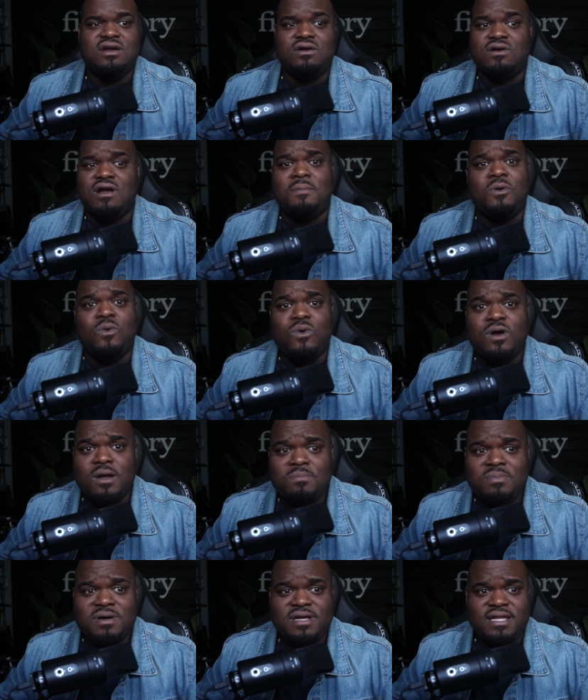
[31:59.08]
grab a
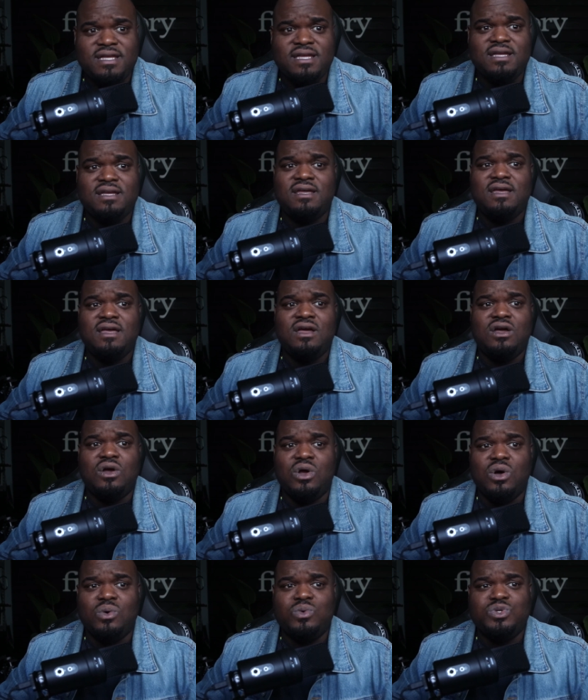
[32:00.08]
work buddy,
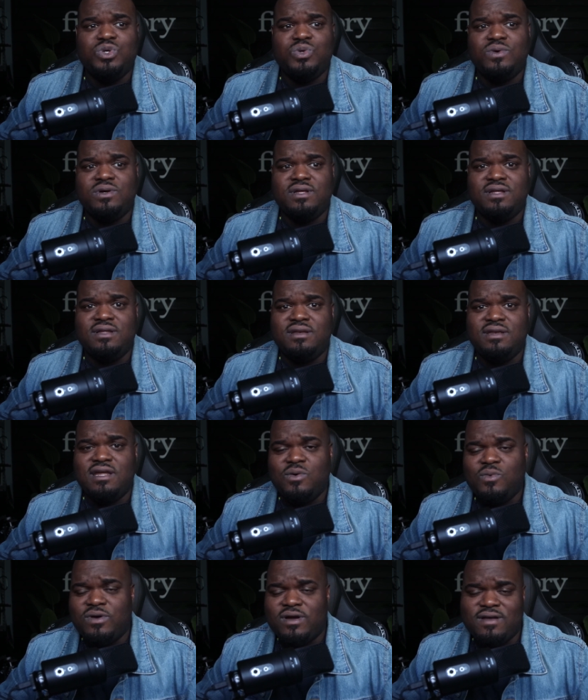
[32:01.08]
go to a
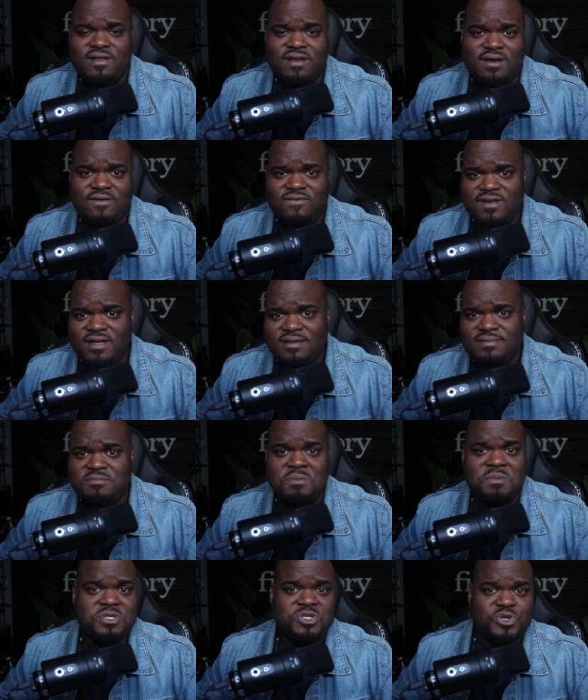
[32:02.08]
networking event,
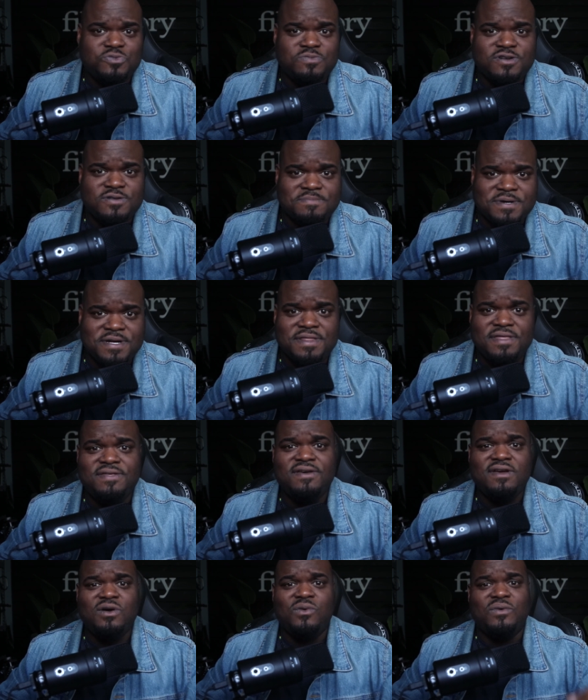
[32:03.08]
maybe 2 per month
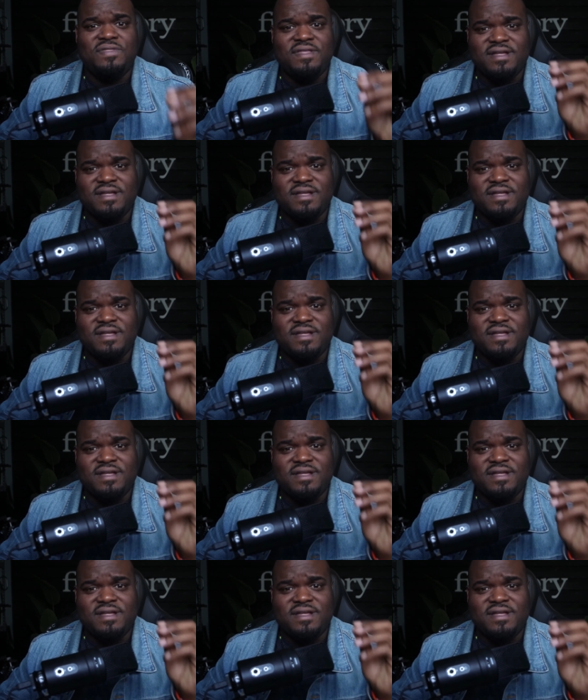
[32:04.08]
with